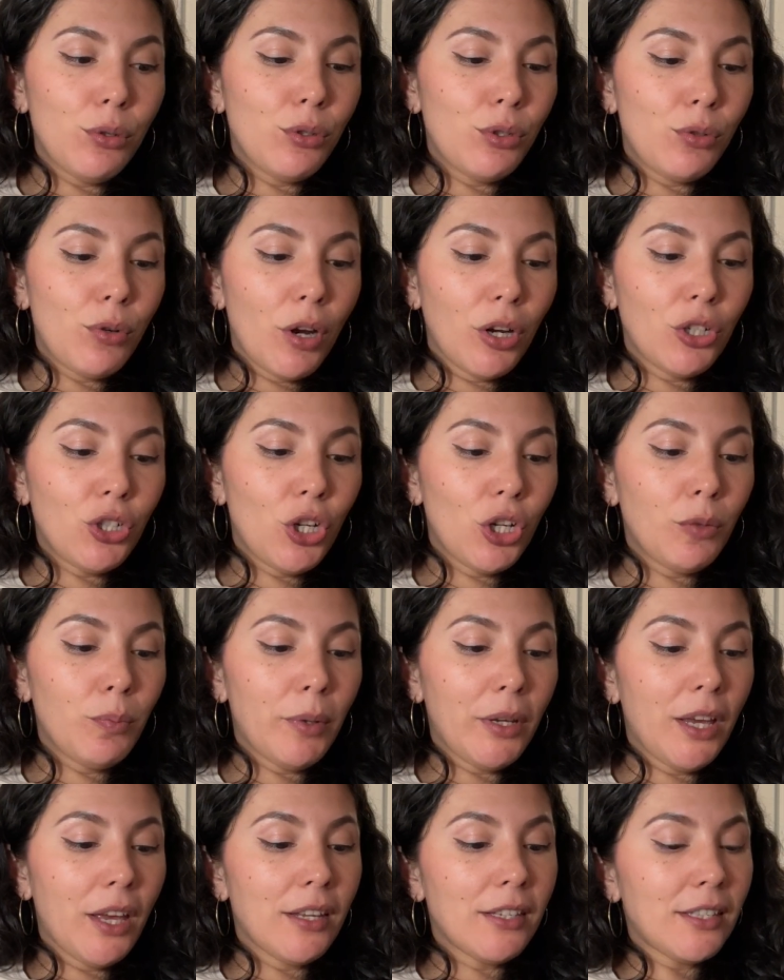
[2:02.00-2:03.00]
structured
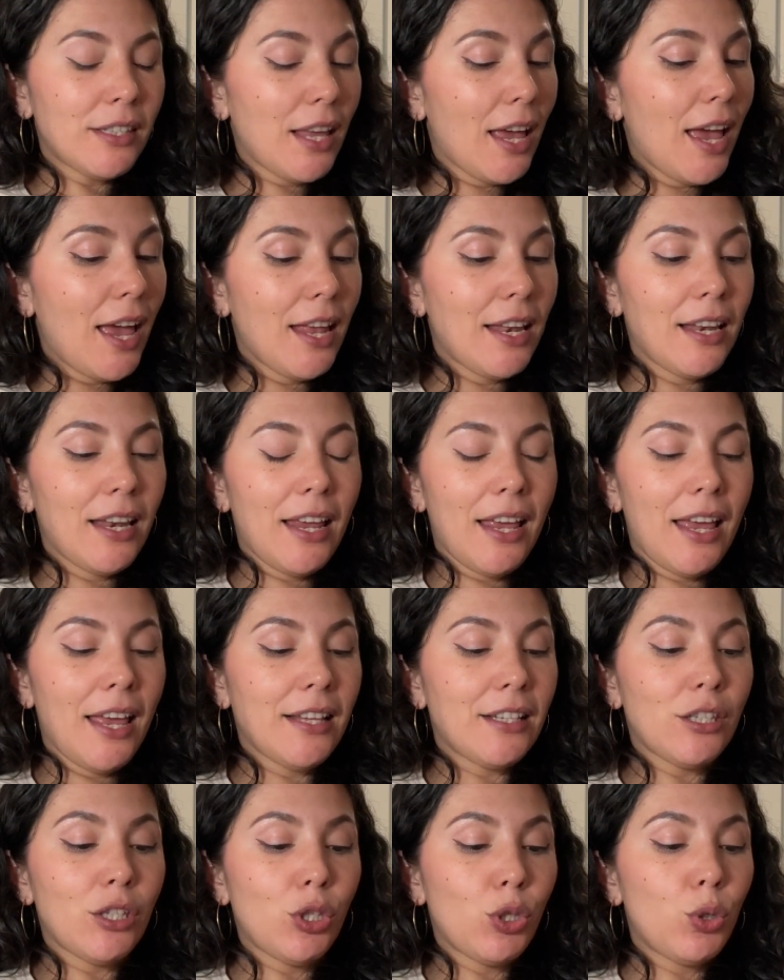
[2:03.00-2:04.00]
because then
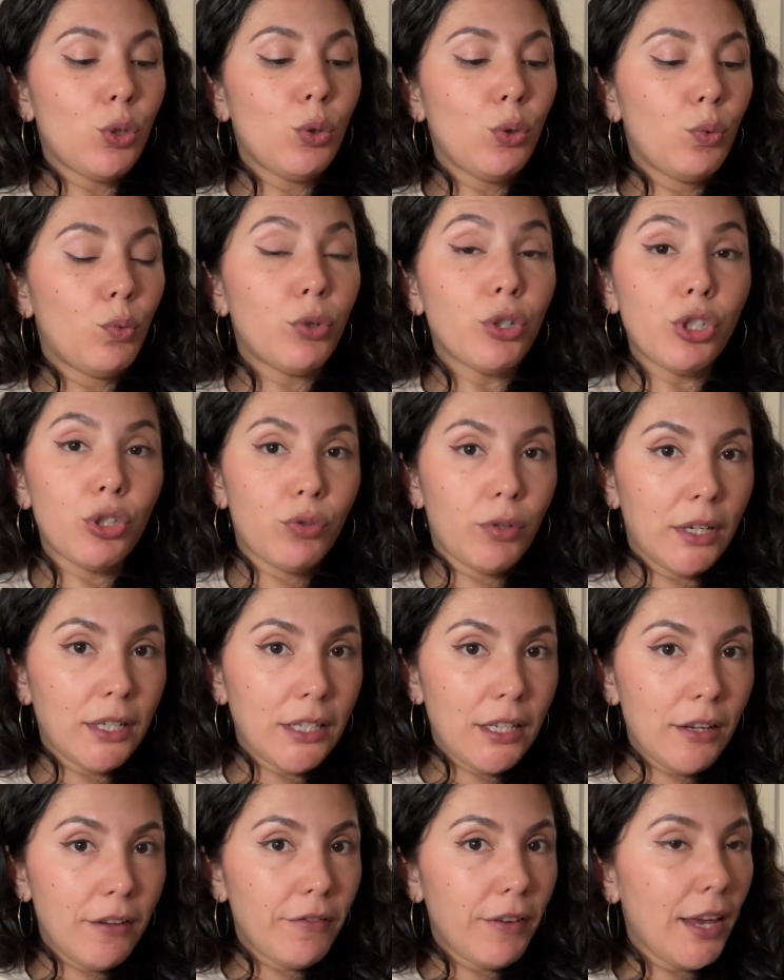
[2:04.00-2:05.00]
it's too
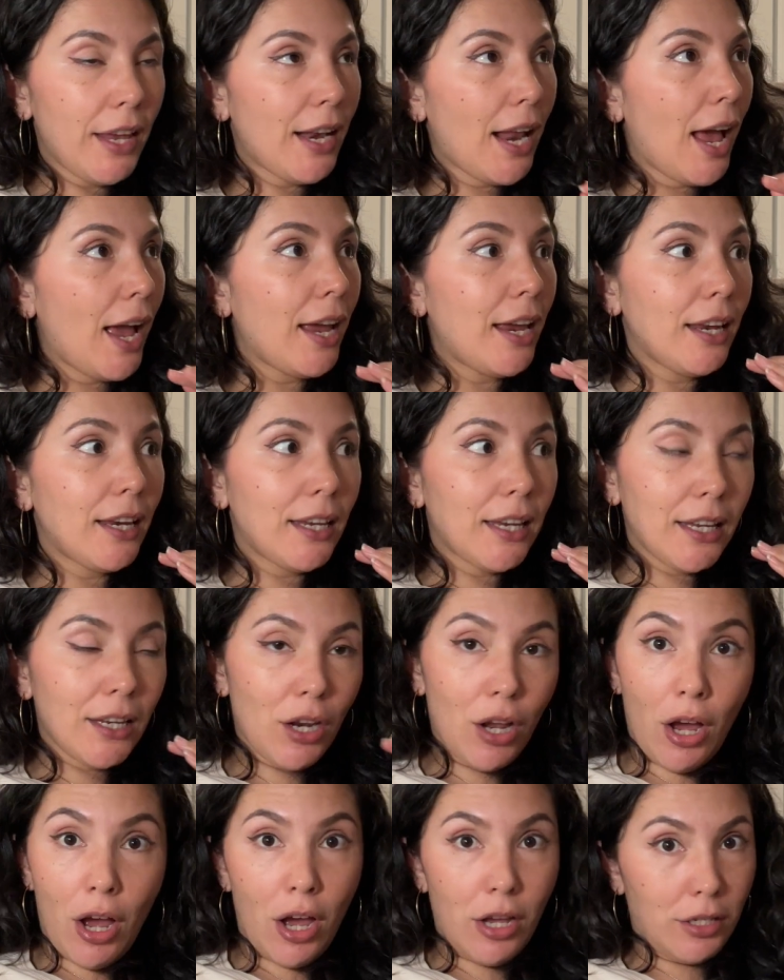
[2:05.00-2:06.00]
restrictive and I
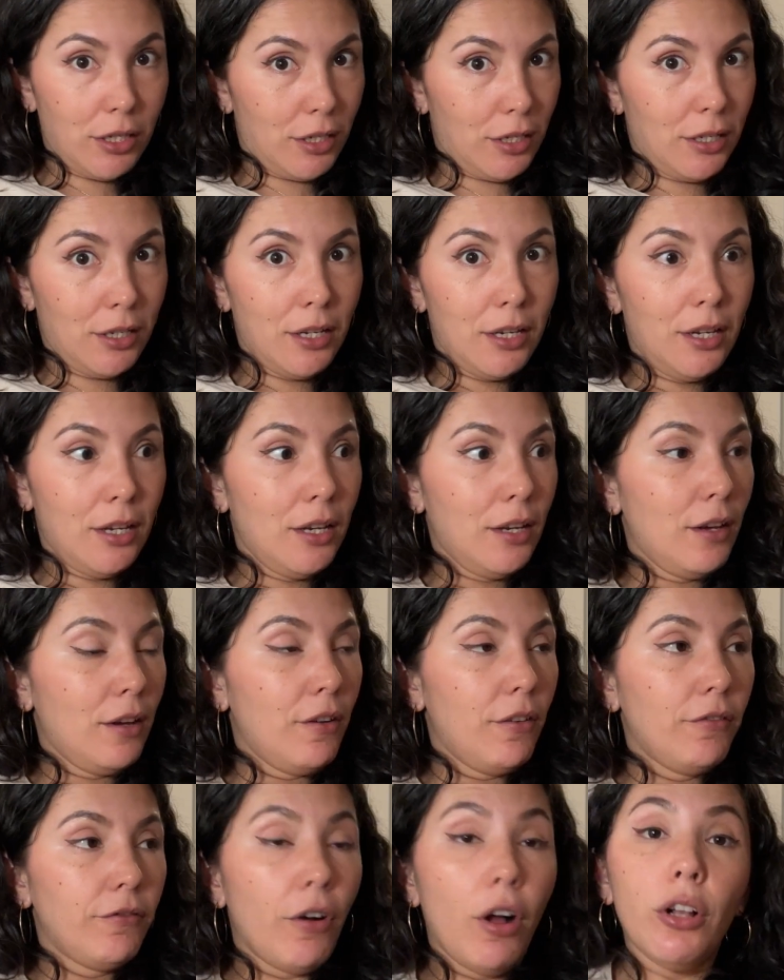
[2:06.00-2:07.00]
cannot
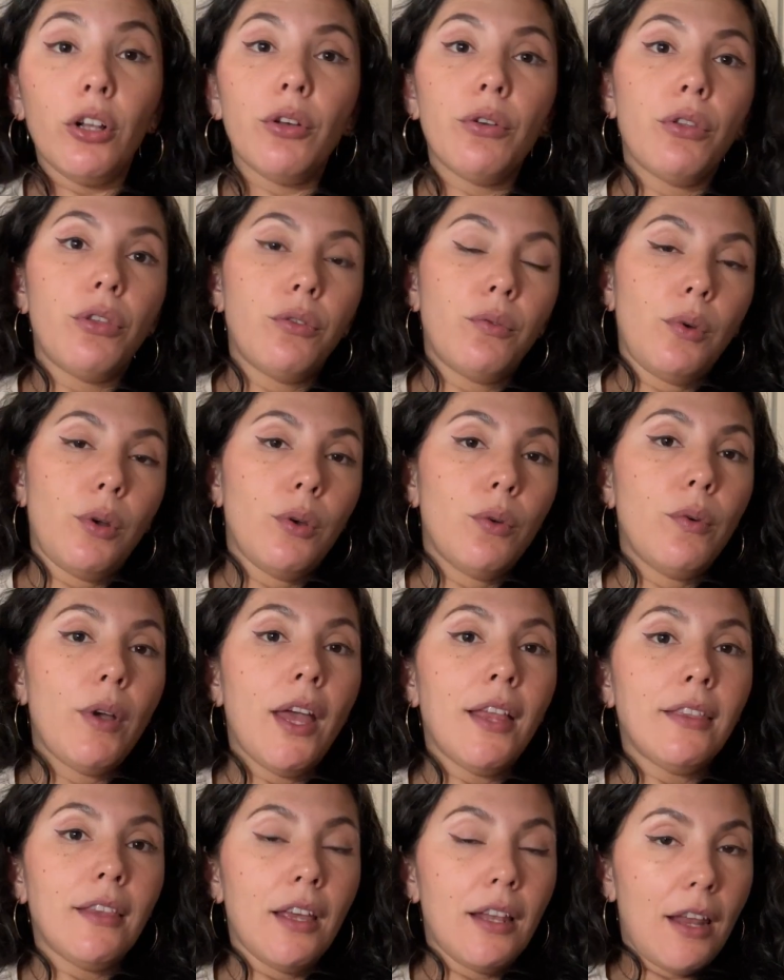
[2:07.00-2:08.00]
follow through,
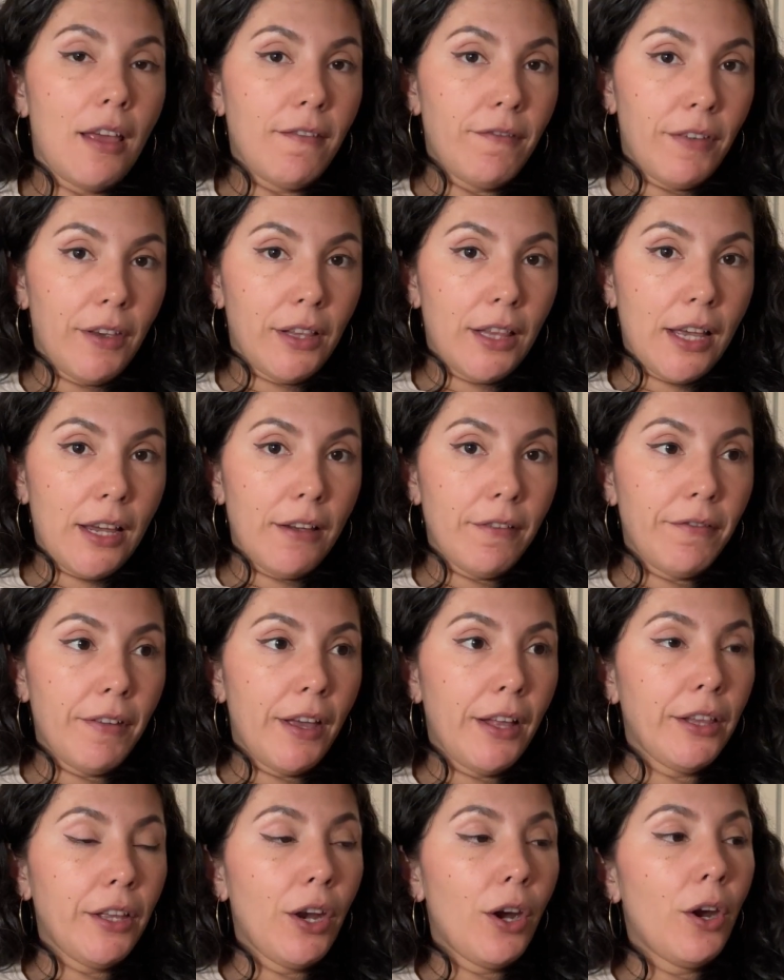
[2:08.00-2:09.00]
and then I feel like a
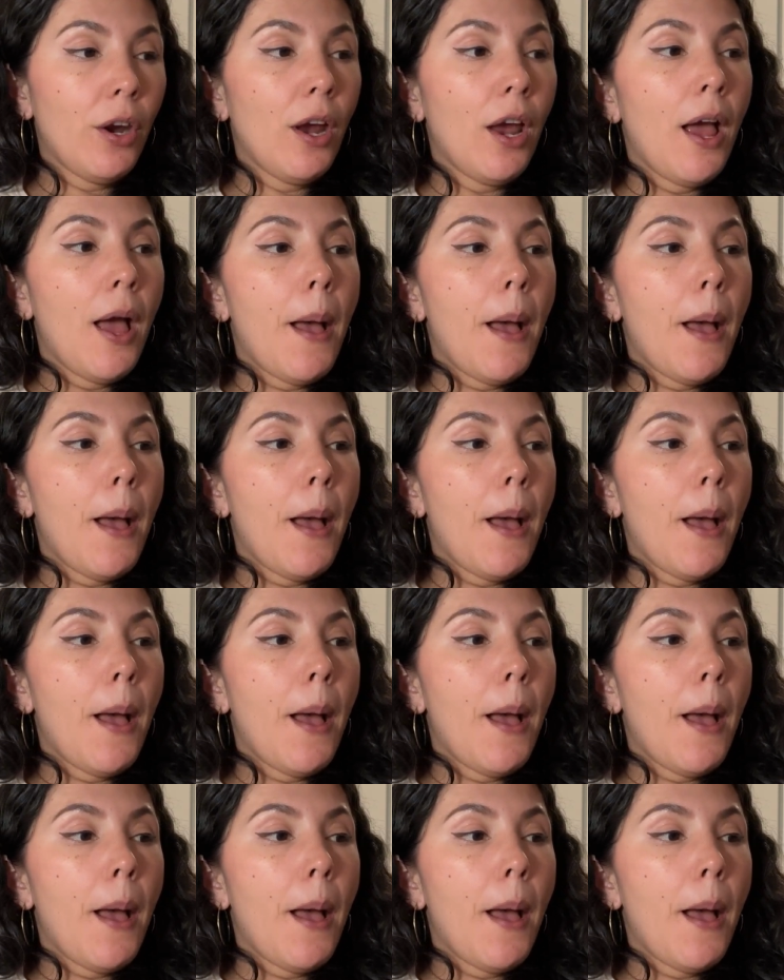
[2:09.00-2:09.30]
failure.